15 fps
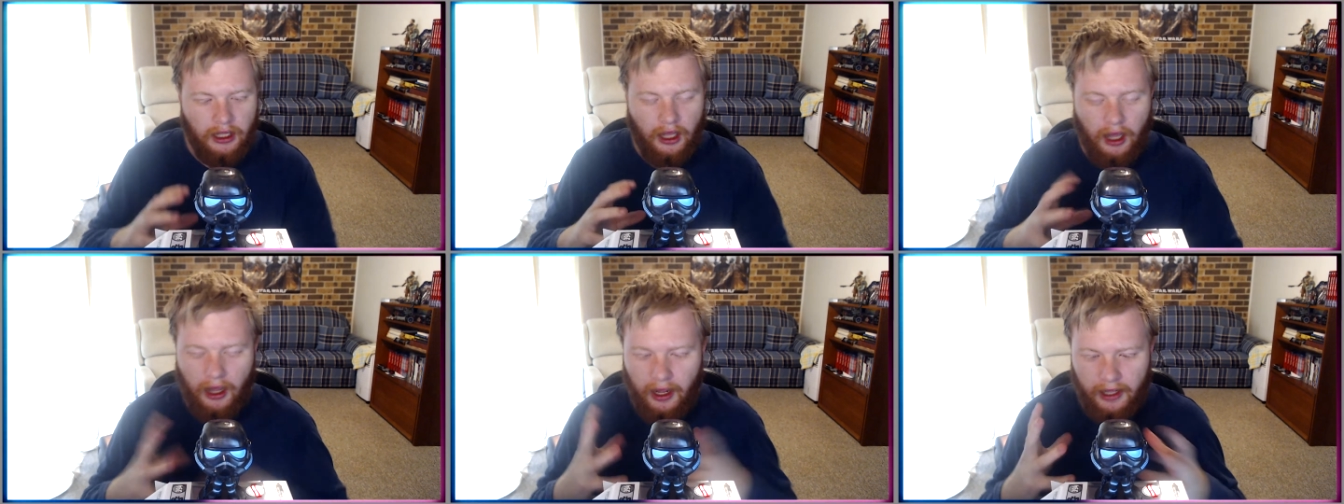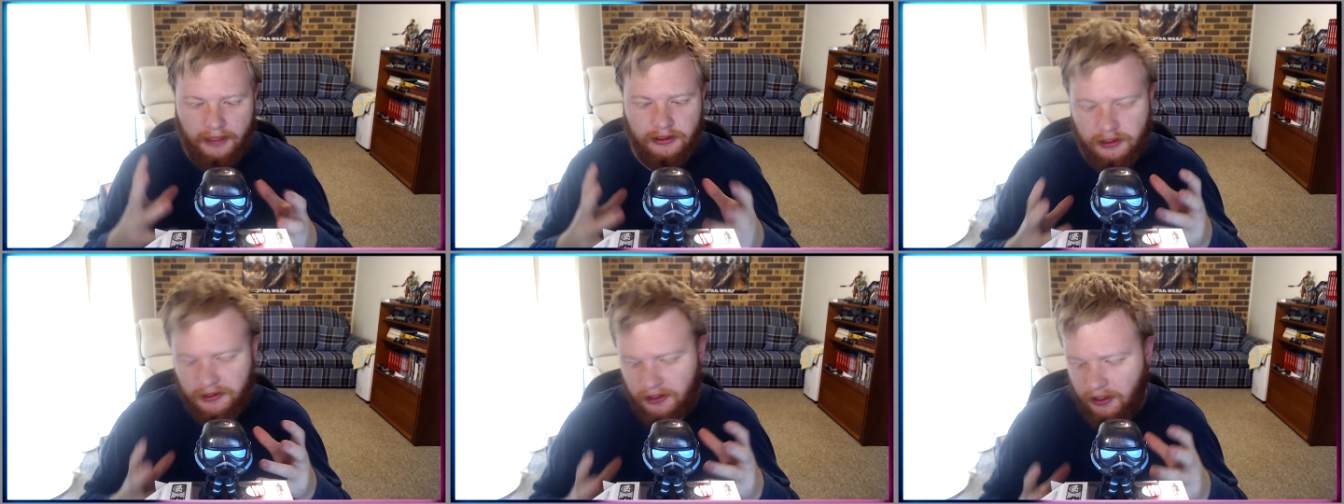And
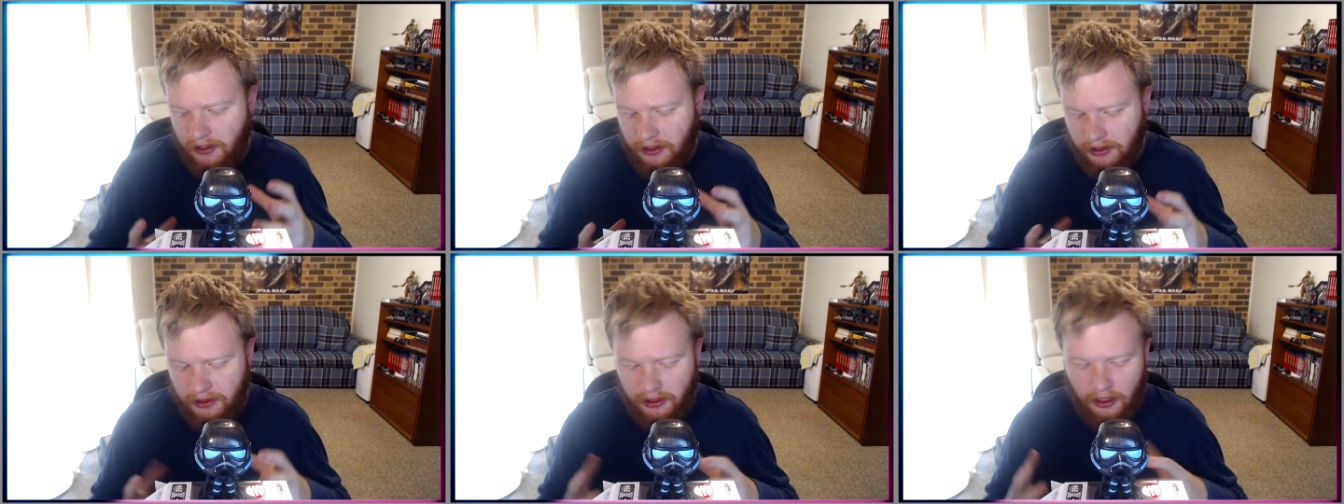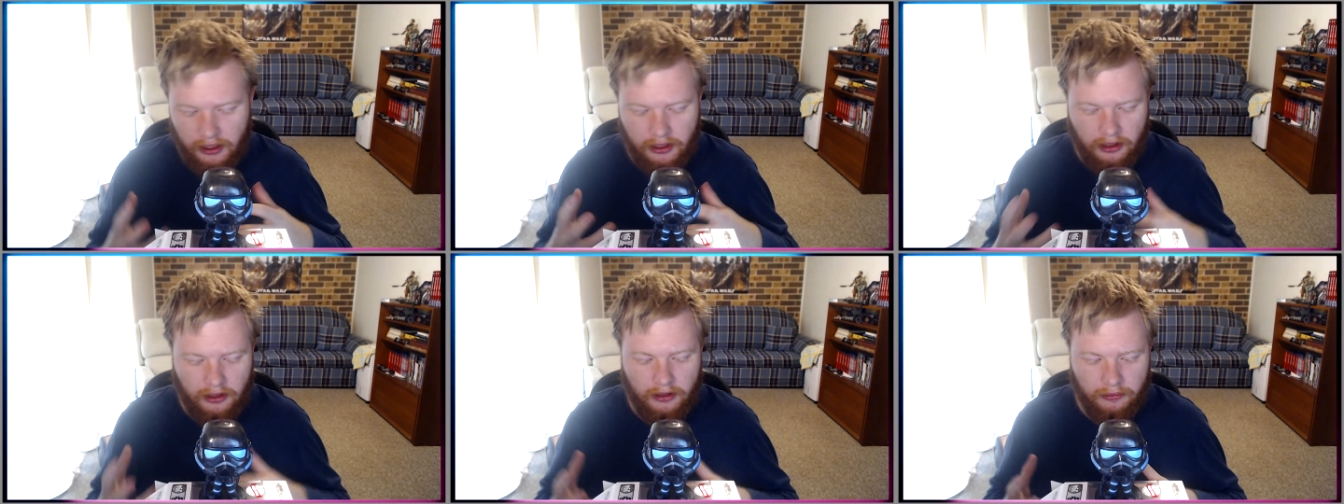so I
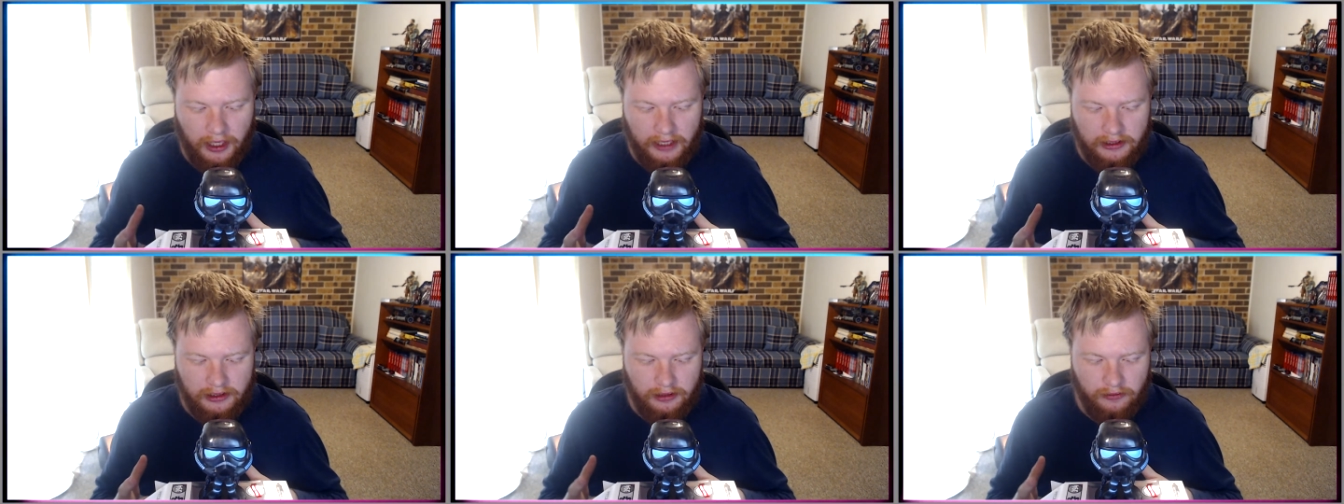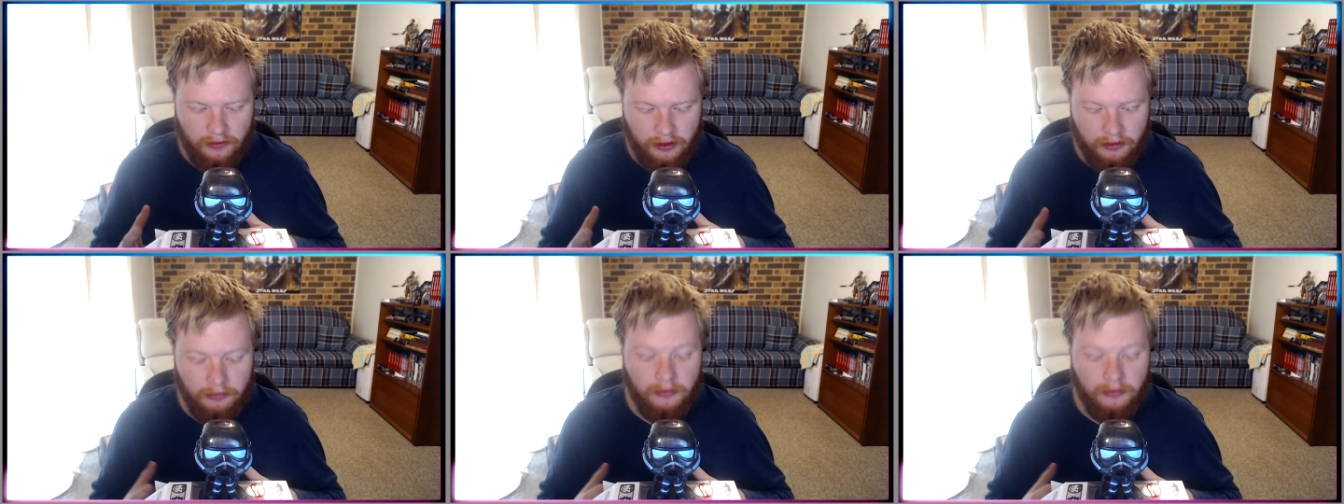got a bunch of them,